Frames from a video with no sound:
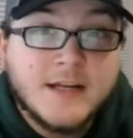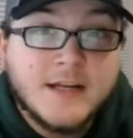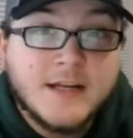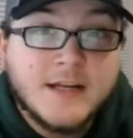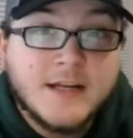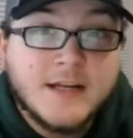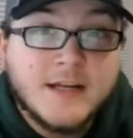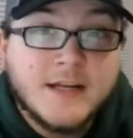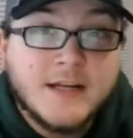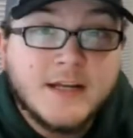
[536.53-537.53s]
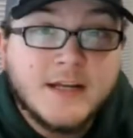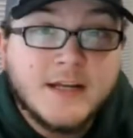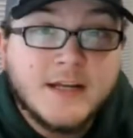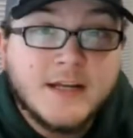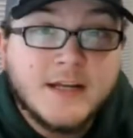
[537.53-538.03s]
Packers were
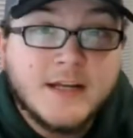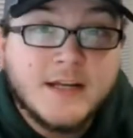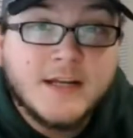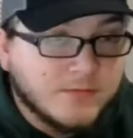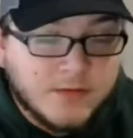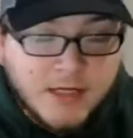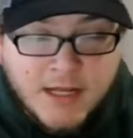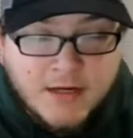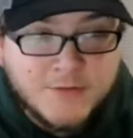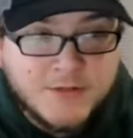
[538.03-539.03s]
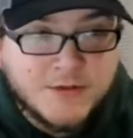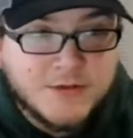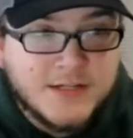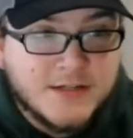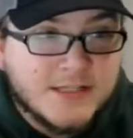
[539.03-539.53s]
+7, and it was
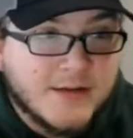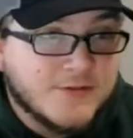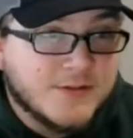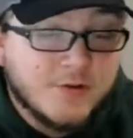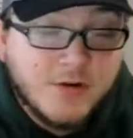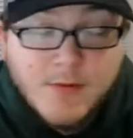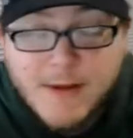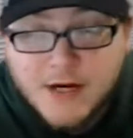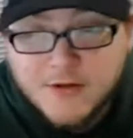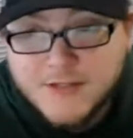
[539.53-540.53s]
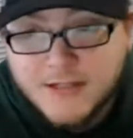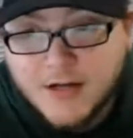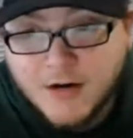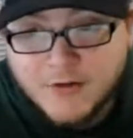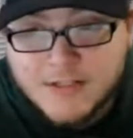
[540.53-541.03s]
13-7. So the Green Bay Packers did
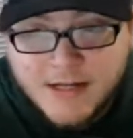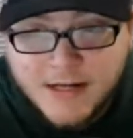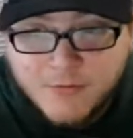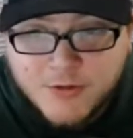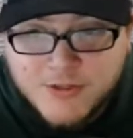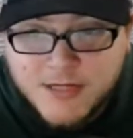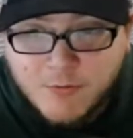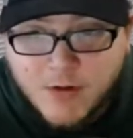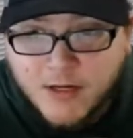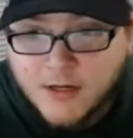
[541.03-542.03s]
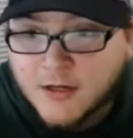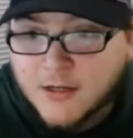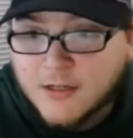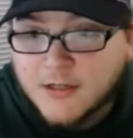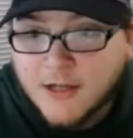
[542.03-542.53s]
cover tonight, which is ironic,
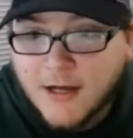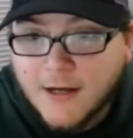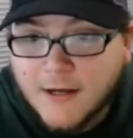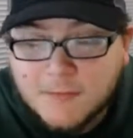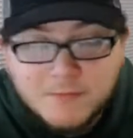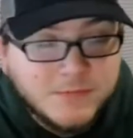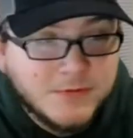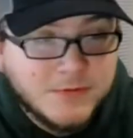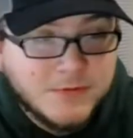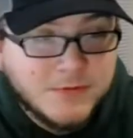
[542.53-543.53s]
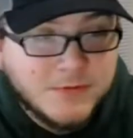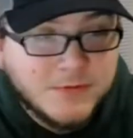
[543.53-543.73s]
given